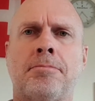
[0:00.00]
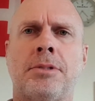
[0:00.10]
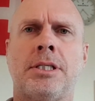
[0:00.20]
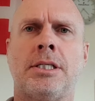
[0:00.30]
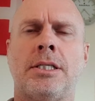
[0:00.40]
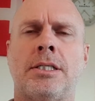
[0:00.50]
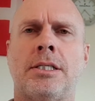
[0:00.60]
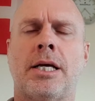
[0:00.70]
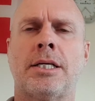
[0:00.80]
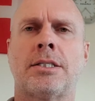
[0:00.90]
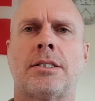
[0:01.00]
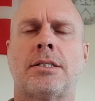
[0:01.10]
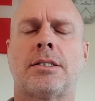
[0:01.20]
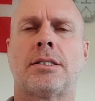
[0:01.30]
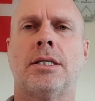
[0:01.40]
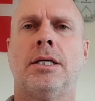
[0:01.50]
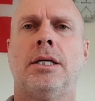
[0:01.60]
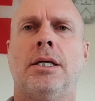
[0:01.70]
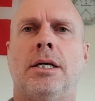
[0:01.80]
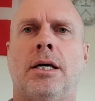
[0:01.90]
He has
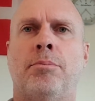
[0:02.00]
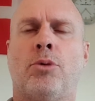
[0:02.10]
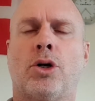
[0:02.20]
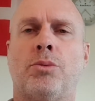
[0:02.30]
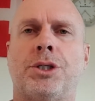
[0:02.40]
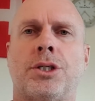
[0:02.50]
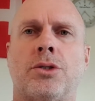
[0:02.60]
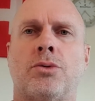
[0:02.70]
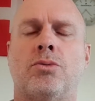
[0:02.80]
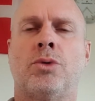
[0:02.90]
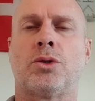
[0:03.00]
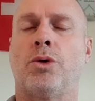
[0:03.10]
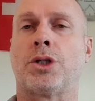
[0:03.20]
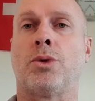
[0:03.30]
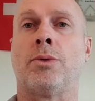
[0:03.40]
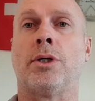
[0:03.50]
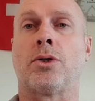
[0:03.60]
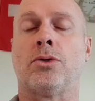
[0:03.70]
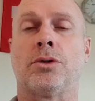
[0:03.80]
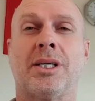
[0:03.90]
a model which works really well
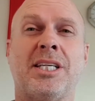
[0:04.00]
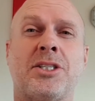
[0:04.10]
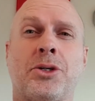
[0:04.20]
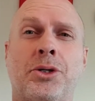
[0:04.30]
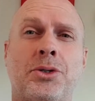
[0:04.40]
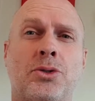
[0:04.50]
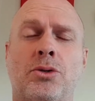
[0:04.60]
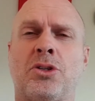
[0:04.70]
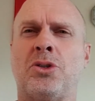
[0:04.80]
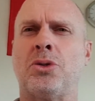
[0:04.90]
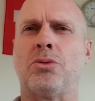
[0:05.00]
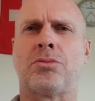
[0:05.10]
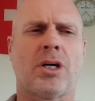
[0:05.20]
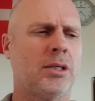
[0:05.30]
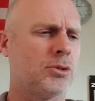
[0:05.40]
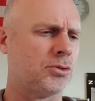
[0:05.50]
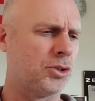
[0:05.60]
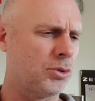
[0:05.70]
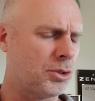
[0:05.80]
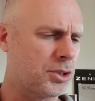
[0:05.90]
called His and Hers, or the Duo Time, or
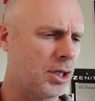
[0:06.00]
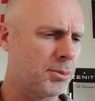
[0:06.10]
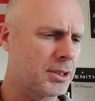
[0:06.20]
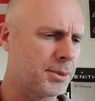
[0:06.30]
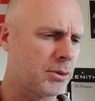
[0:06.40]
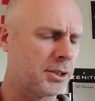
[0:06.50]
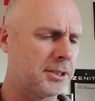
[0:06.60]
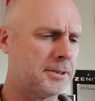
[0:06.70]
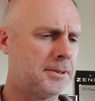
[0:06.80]
something or other.